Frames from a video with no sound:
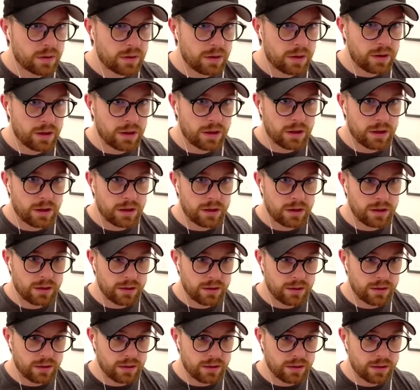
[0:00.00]

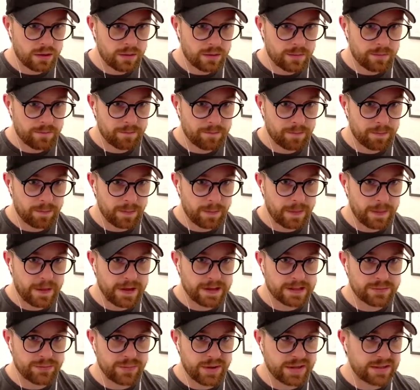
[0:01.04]
And um,
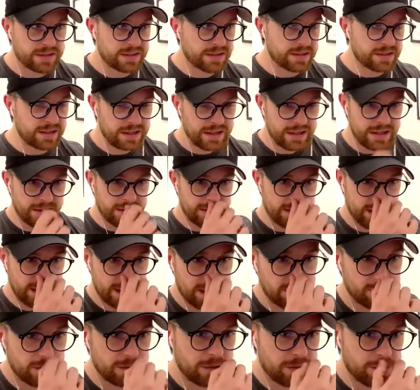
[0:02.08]
that's basically it that
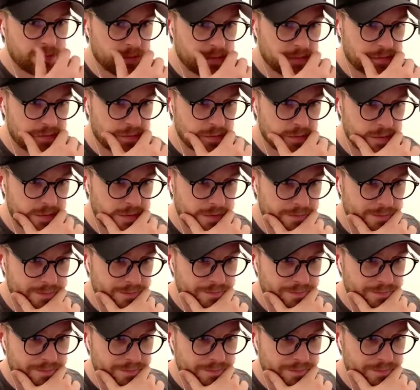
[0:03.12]
I will use for